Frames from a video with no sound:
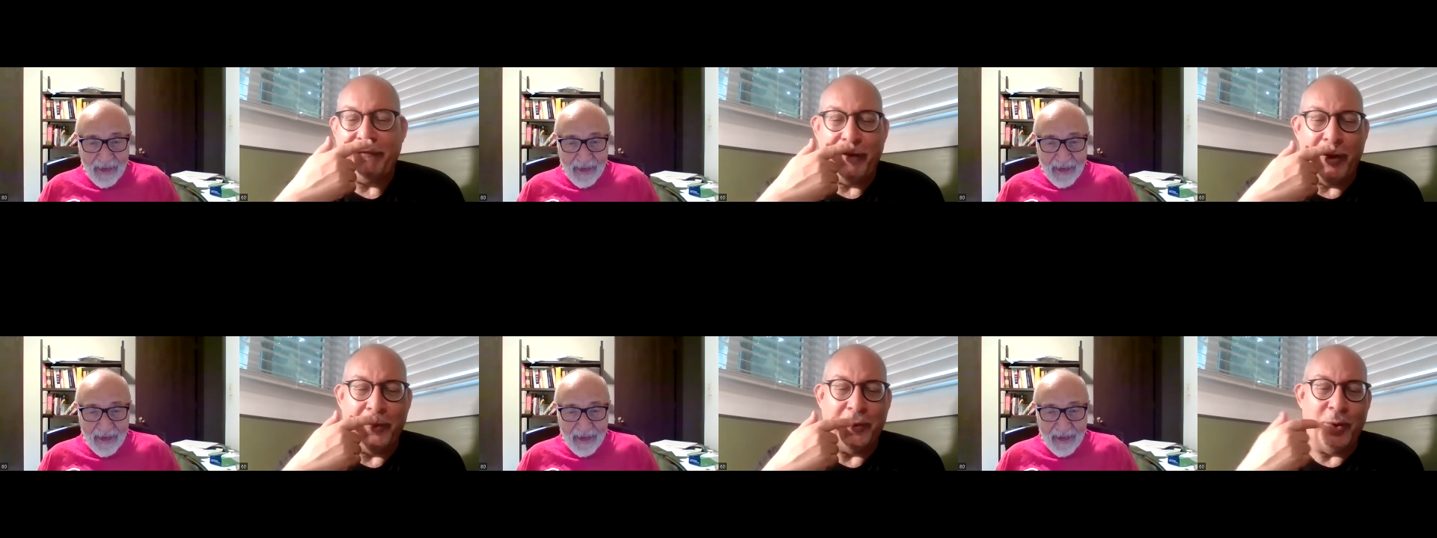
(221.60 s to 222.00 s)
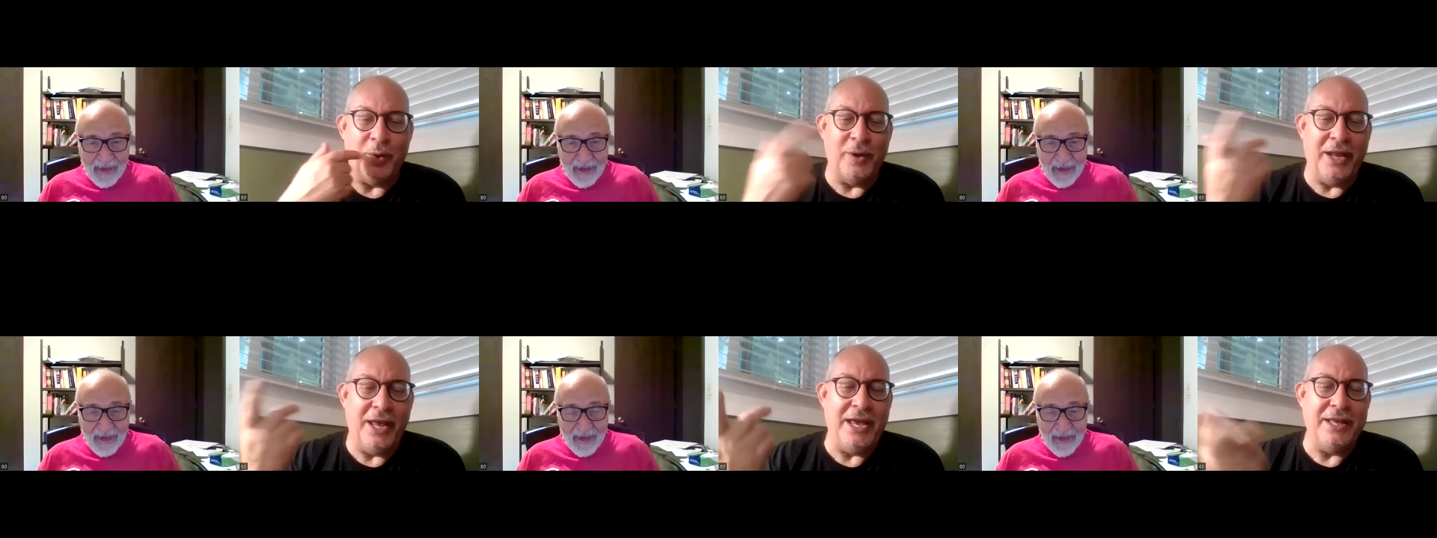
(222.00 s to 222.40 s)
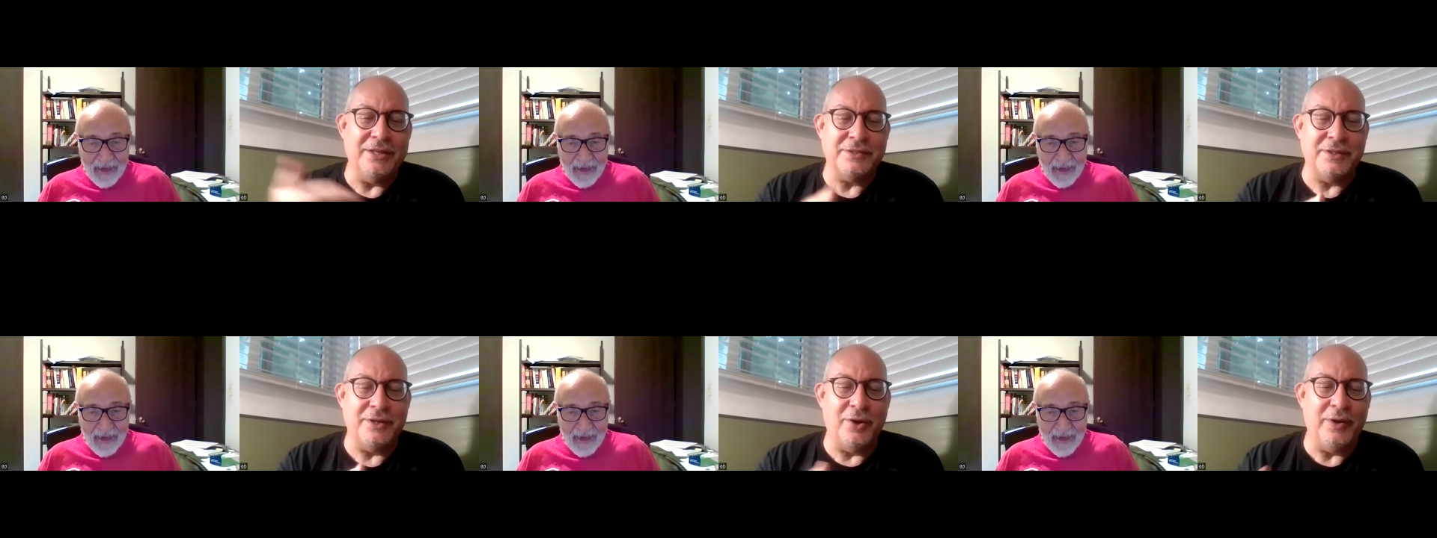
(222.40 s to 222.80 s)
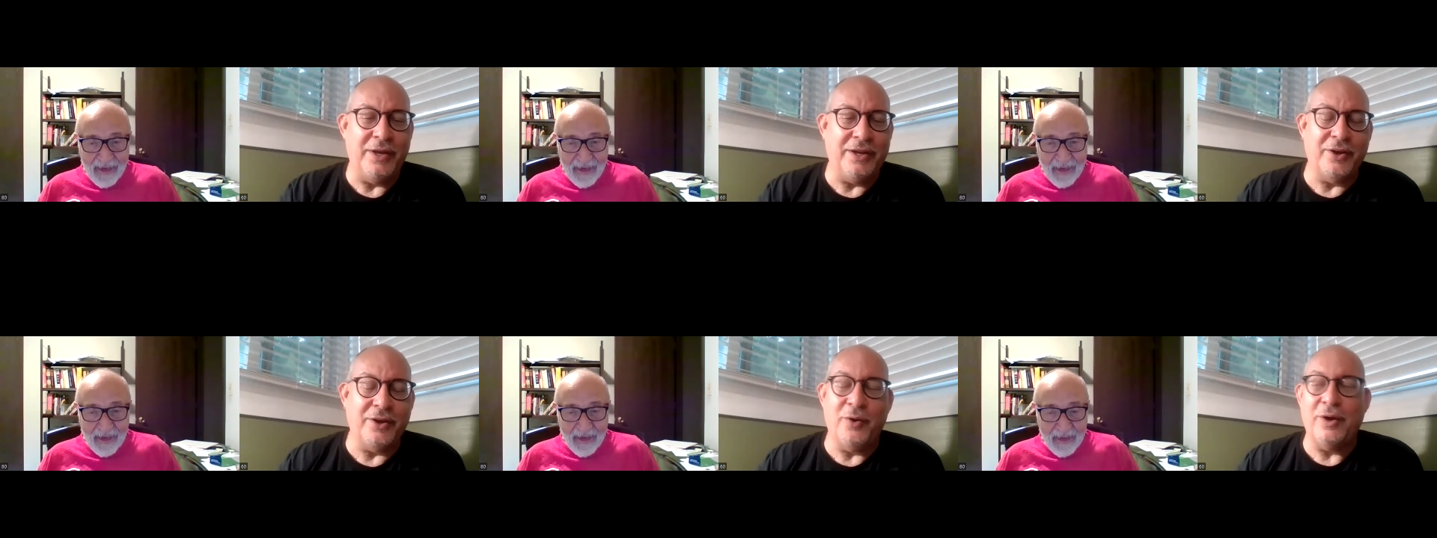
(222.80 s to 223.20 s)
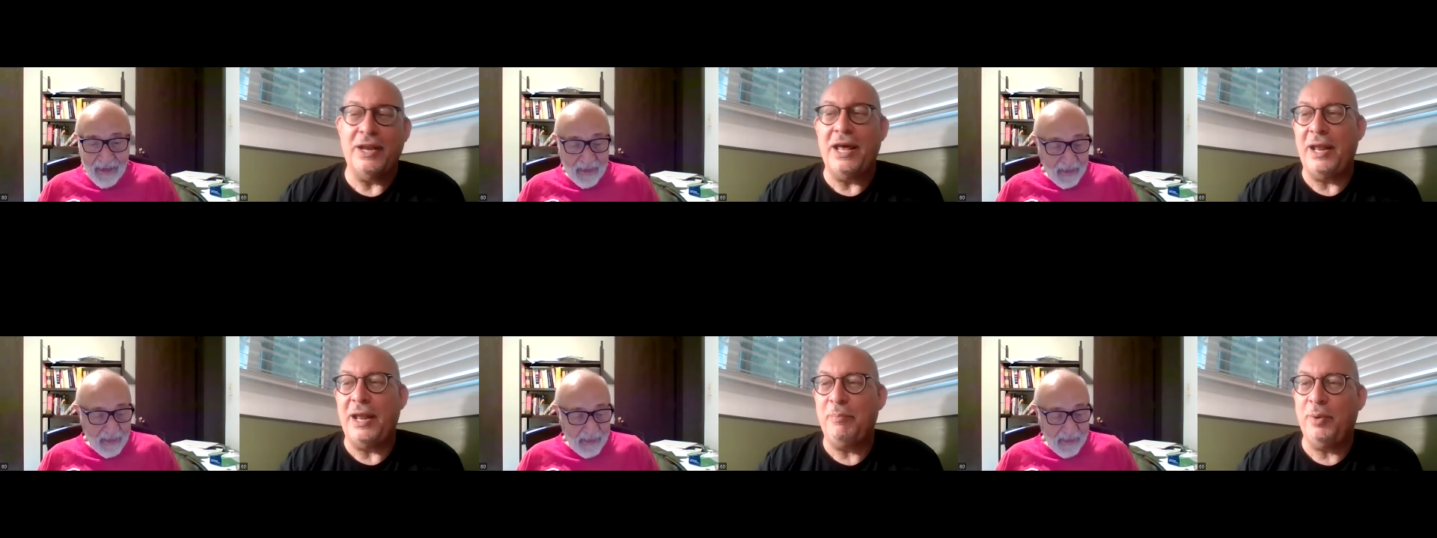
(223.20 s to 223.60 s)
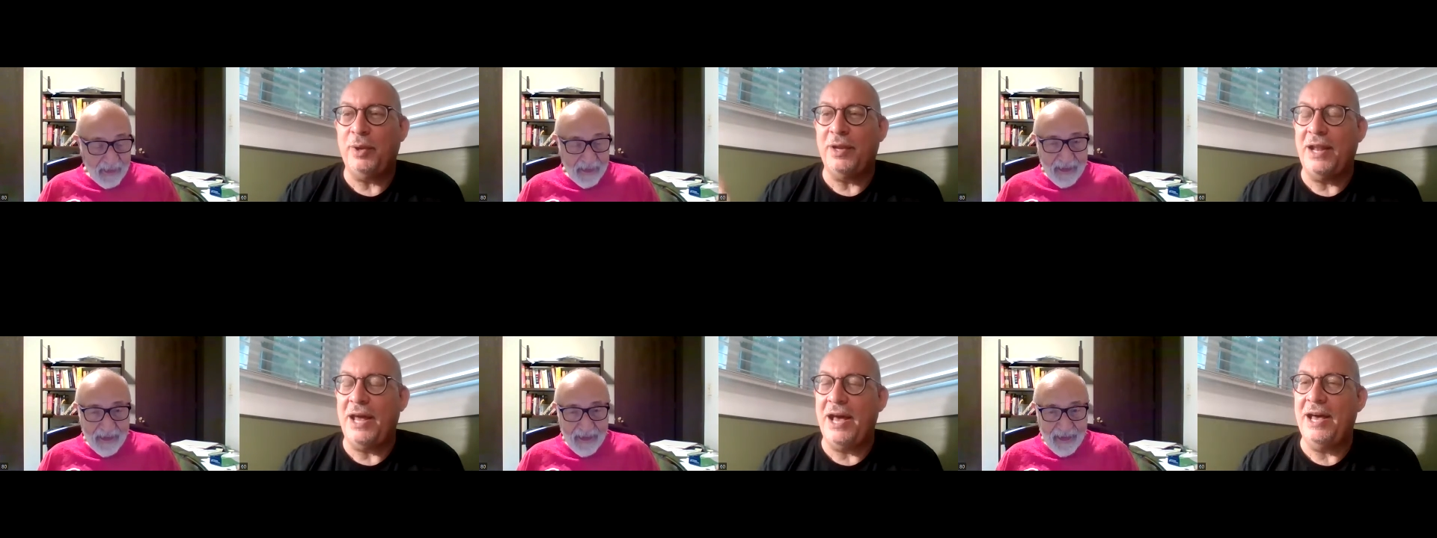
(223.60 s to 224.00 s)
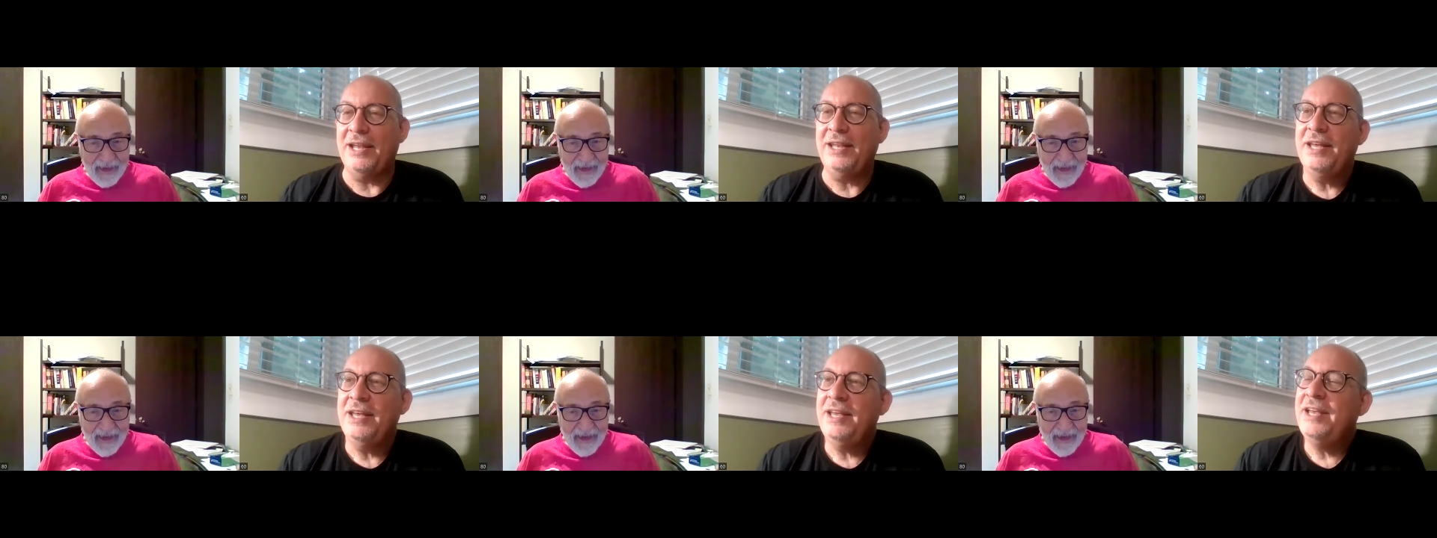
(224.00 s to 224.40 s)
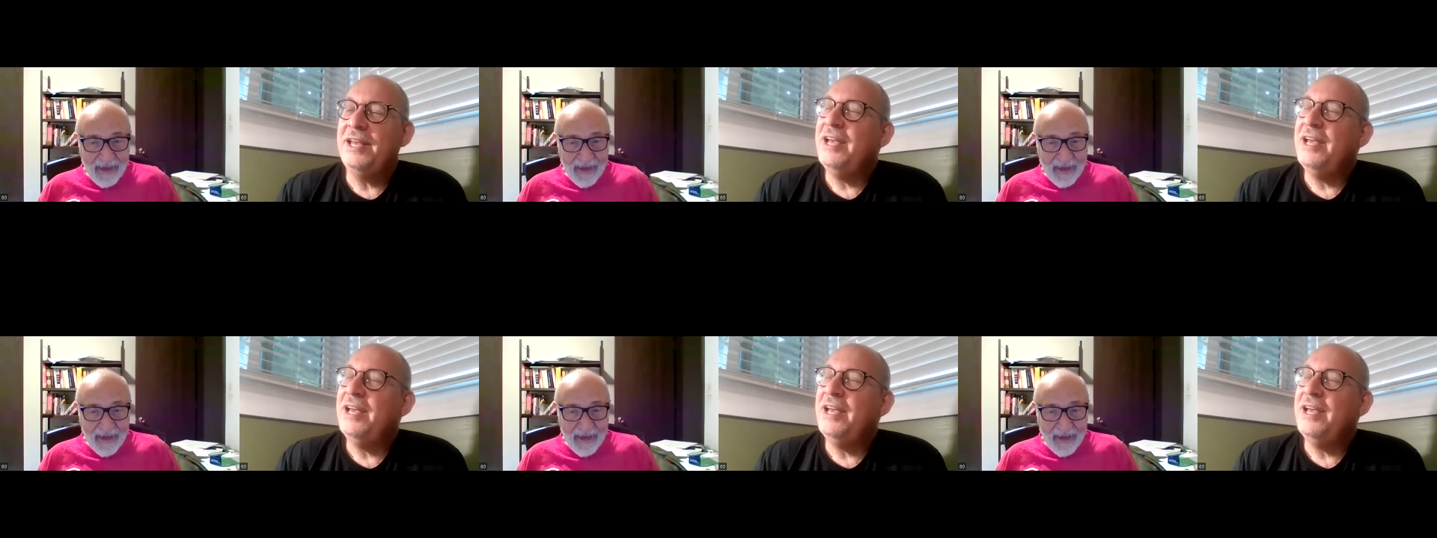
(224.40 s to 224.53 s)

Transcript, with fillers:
Speaker 1: my phone going, "Hey, there's a no hitter going on." I put it on,